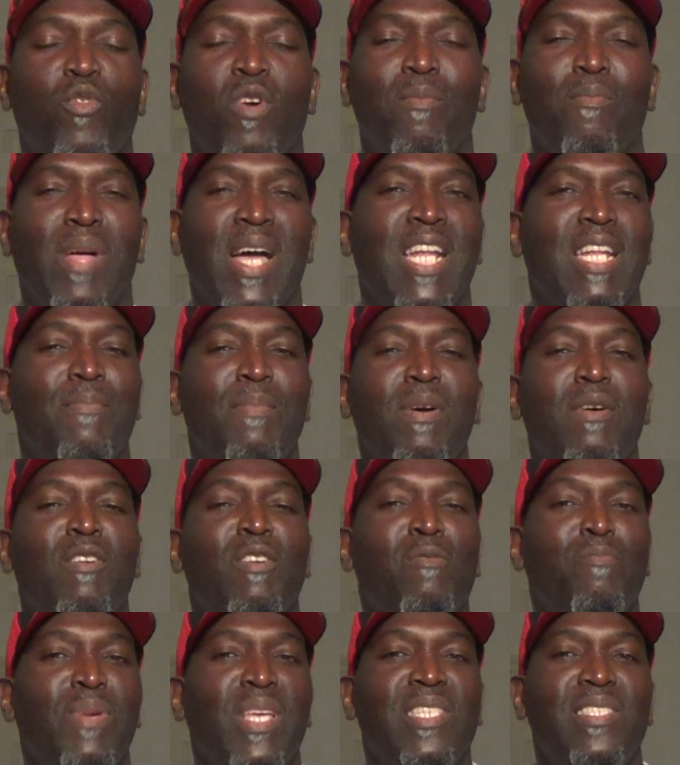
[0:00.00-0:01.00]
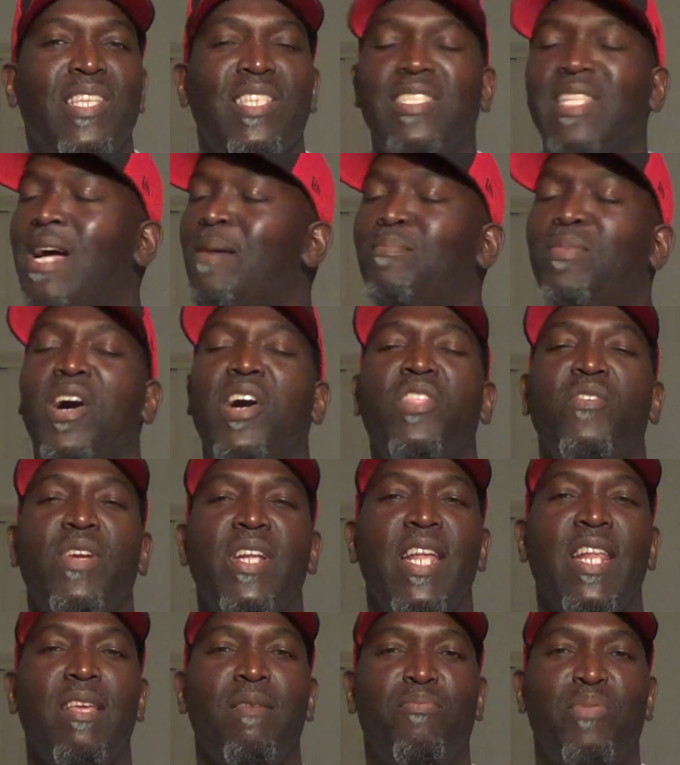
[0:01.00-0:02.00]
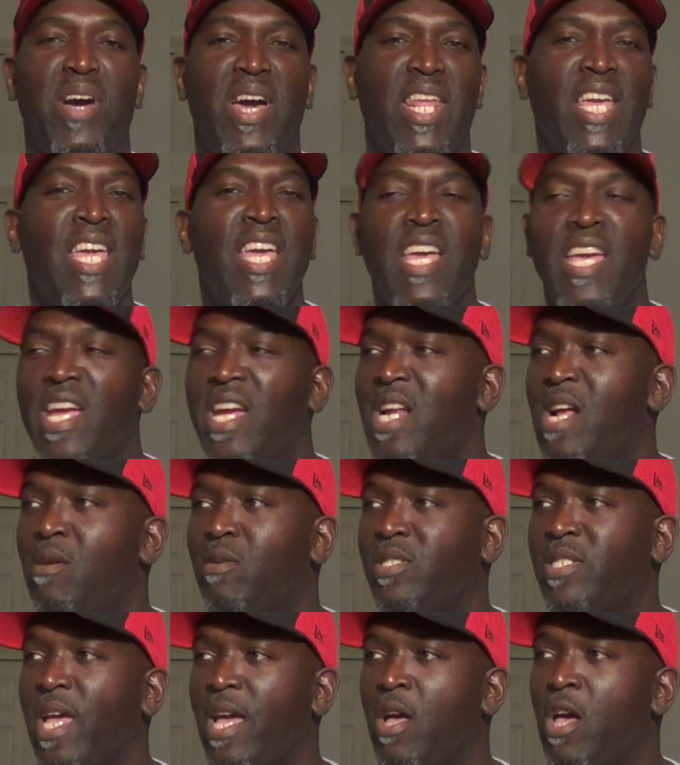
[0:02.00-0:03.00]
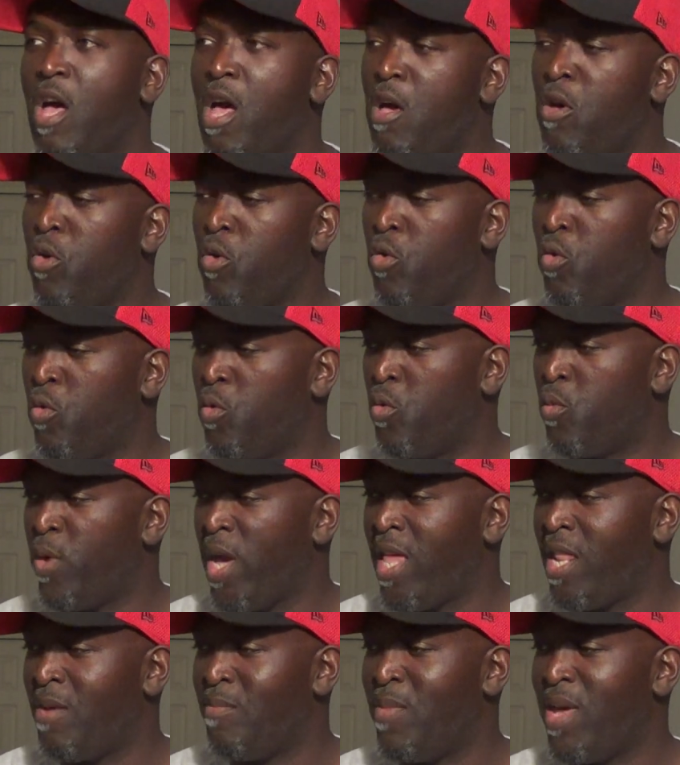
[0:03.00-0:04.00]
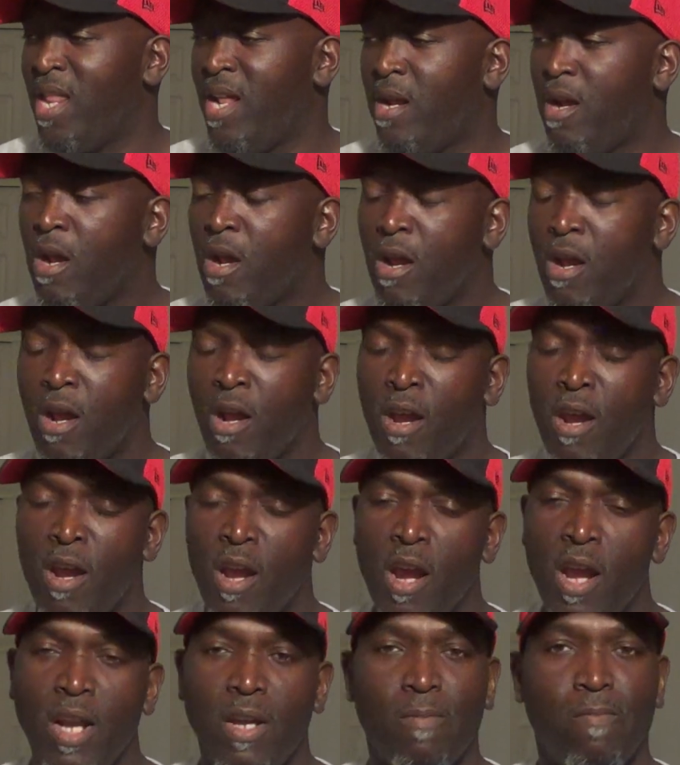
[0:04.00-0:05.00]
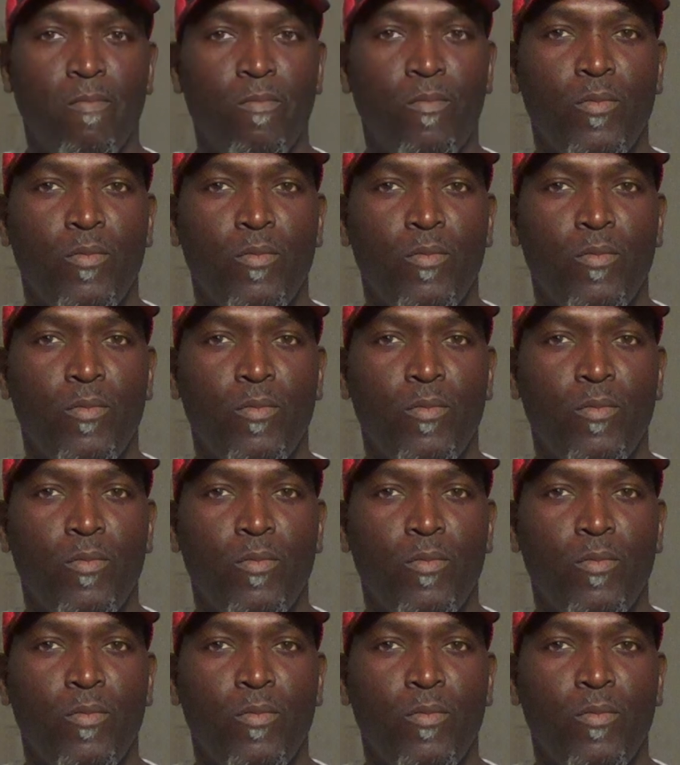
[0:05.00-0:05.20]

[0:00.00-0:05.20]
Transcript: minding my own business, not bothering anybody. And I was like, oh, wait a minute. Ah!